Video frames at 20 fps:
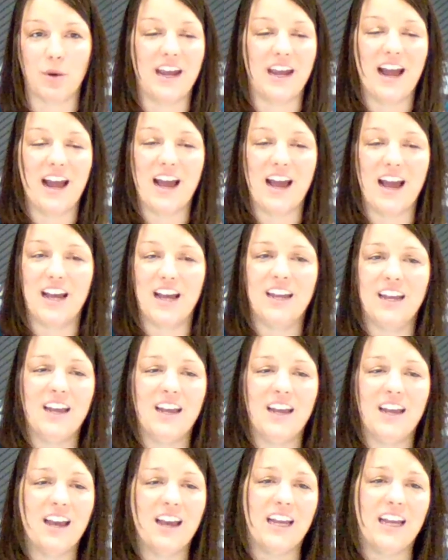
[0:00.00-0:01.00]
And
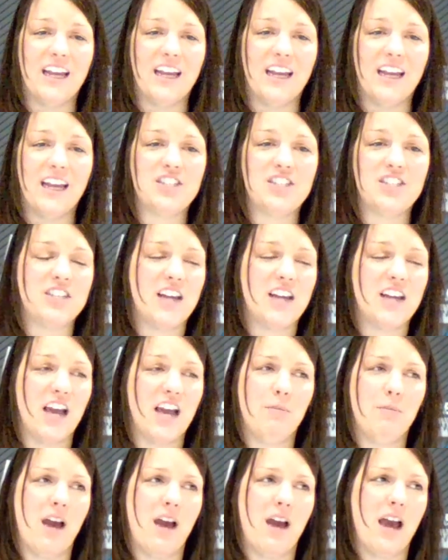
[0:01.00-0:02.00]
each
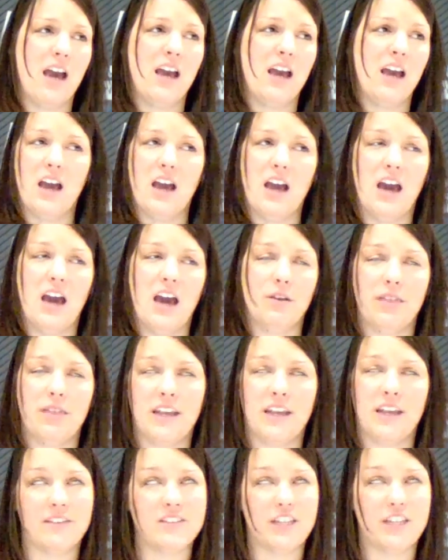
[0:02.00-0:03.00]
time I don't think
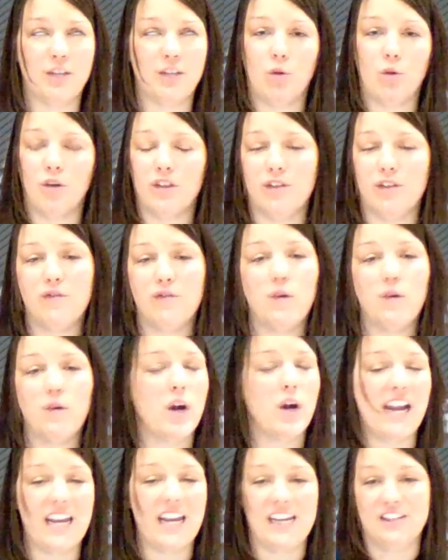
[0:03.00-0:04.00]
I've seen more than 4
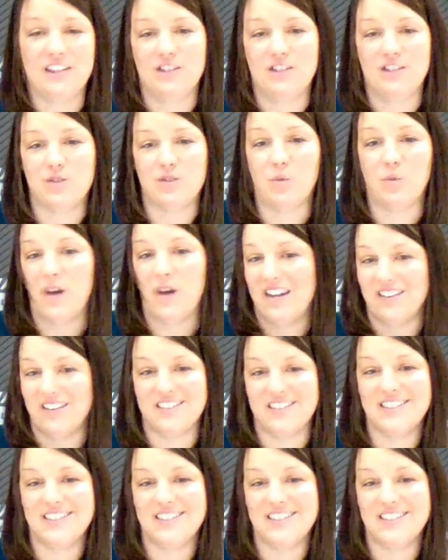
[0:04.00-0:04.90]
hands raised.